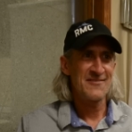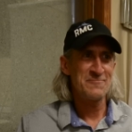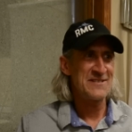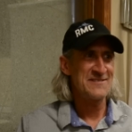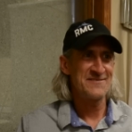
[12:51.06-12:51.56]

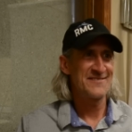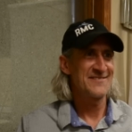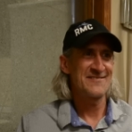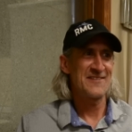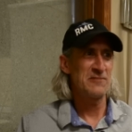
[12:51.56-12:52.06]
I mean,
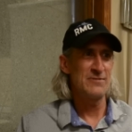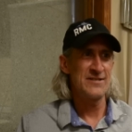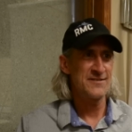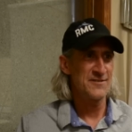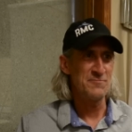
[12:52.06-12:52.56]
I'd
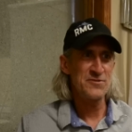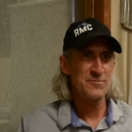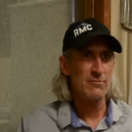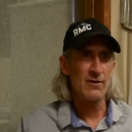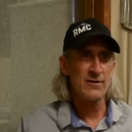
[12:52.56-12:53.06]
been to
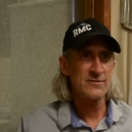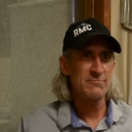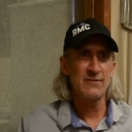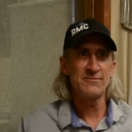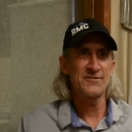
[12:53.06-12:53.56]
amusement parks,
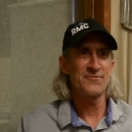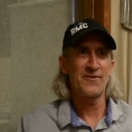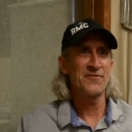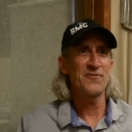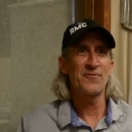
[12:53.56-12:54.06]
but I would still
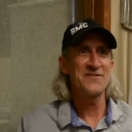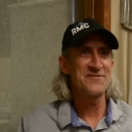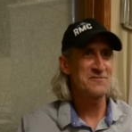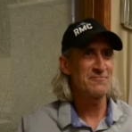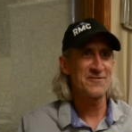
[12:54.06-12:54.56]
rather go ride
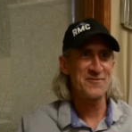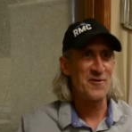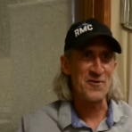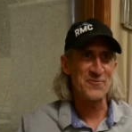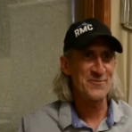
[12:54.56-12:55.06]
the zipper at the
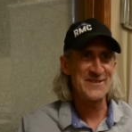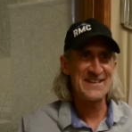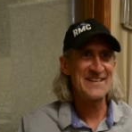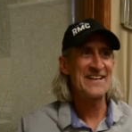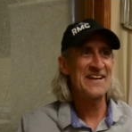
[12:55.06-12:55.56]
carnival
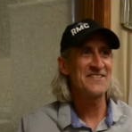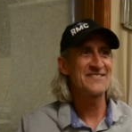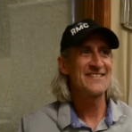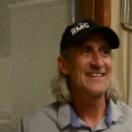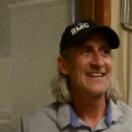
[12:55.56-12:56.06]
than anything
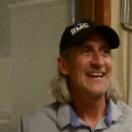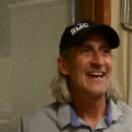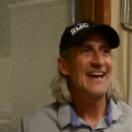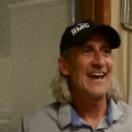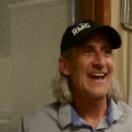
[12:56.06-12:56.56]
else.
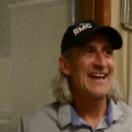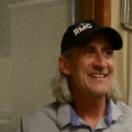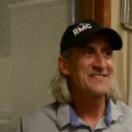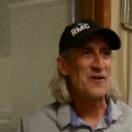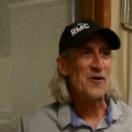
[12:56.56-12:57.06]

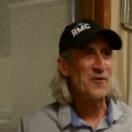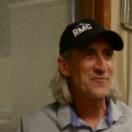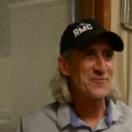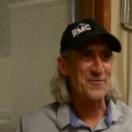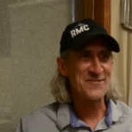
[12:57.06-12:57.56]
And so,
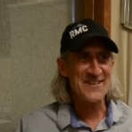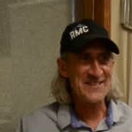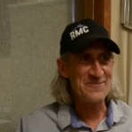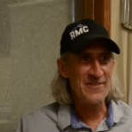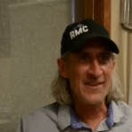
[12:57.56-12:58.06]
of course,
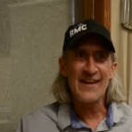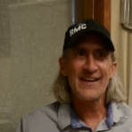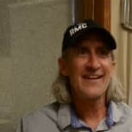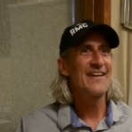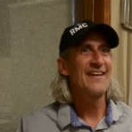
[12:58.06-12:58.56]
like you would
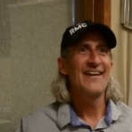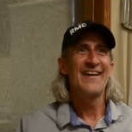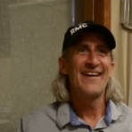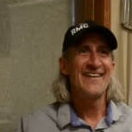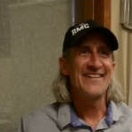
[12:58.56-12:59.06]
think,
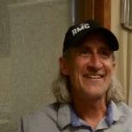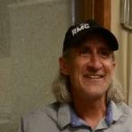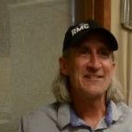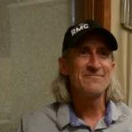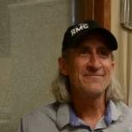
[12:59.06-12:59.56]

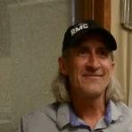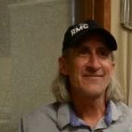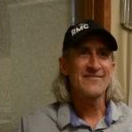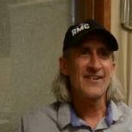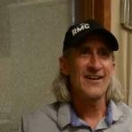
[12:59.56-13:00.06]
um,
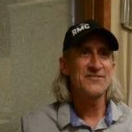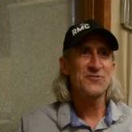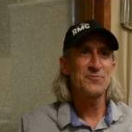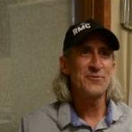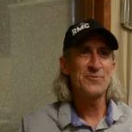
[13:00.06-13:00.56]
God,
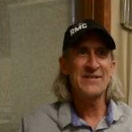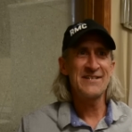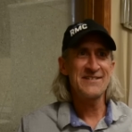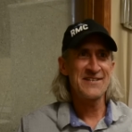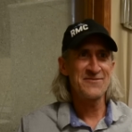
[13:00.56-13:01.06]
sure, it would be
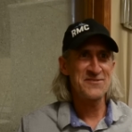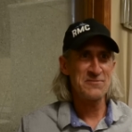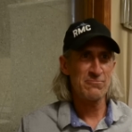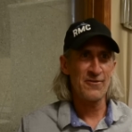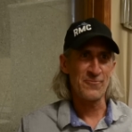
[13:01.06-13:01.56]
neat to have a
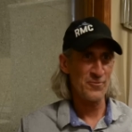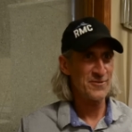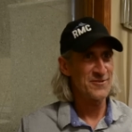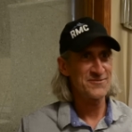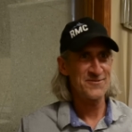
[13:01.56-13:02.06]
zipper on a
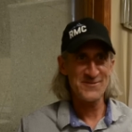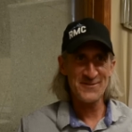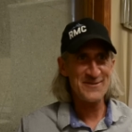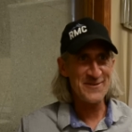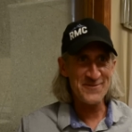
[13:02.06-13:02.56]
roller coaster
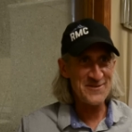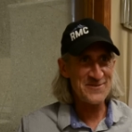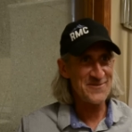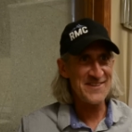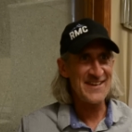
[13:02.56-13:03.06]
so you could go do
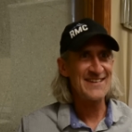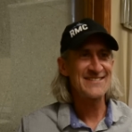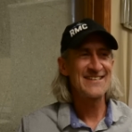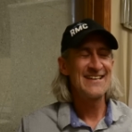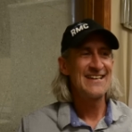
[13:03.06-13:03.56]
different
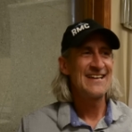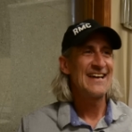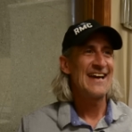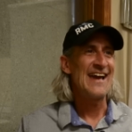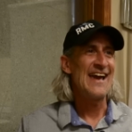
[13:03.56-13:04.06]
things.
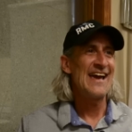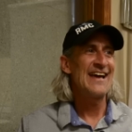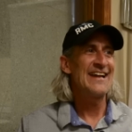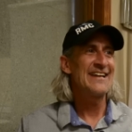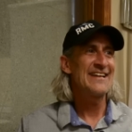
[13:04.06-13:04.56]

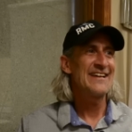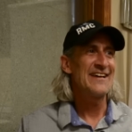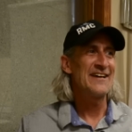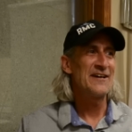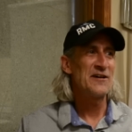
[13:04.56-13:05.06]
And
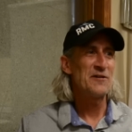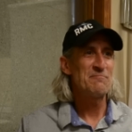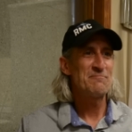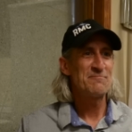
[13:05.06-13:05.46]
uh,